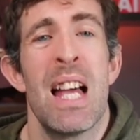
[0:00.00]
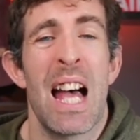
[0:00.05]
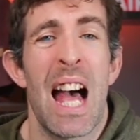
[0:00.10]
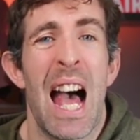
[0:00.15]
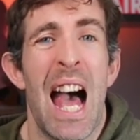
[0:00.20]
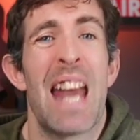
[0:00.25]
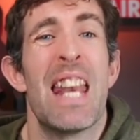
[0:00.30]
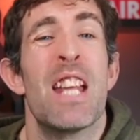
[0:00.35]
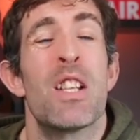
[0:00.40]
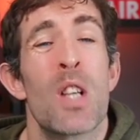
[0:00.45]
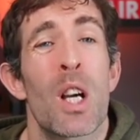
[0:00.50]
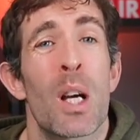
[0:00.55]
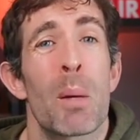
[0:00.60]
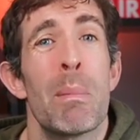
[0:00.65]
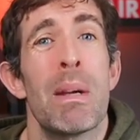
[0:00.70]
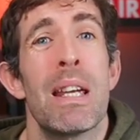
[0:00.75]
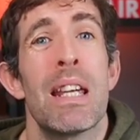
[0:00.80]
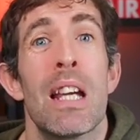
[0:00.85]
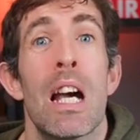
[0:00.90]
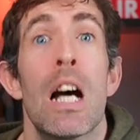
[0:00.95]
and it took
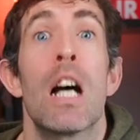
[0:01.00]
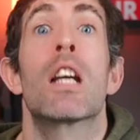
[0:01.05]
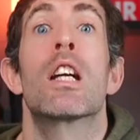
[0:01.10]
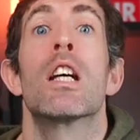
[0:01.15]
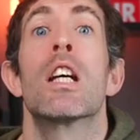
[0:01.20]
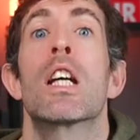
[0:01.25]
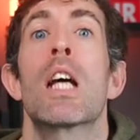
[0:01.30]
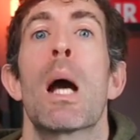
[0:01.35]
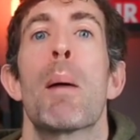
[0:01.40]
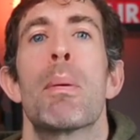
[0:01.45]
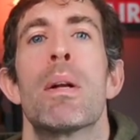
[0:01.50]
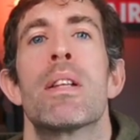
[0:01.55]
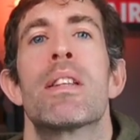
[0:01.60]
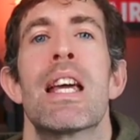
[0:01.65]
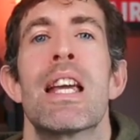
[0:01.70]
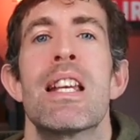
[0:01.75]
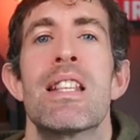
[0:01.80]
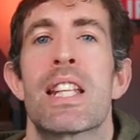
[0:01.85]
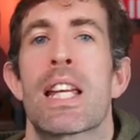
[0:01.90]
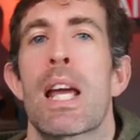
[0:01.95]
me a good couple of
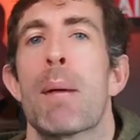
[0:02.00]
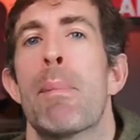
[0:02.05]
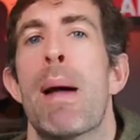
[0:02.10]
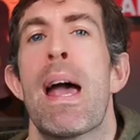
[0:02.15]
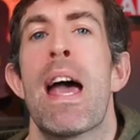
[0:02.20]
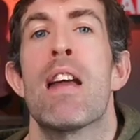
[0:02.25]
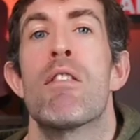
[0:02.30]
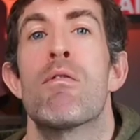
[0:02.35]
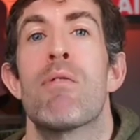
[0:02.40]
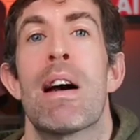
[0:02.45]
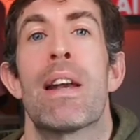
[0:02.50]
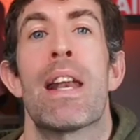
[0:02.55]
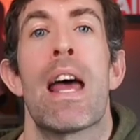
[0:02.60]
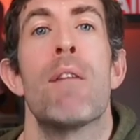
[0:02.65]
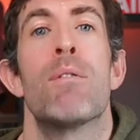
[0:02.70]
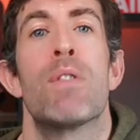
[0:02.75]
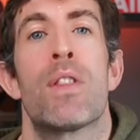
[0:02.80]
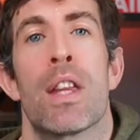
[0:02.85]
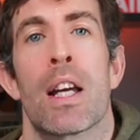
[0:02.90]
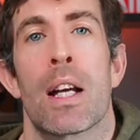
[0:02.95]
days to get my head around
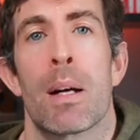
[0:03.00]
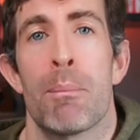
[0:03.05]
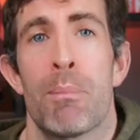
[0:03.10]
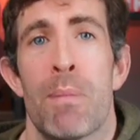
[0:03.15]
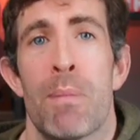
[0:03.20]
everything.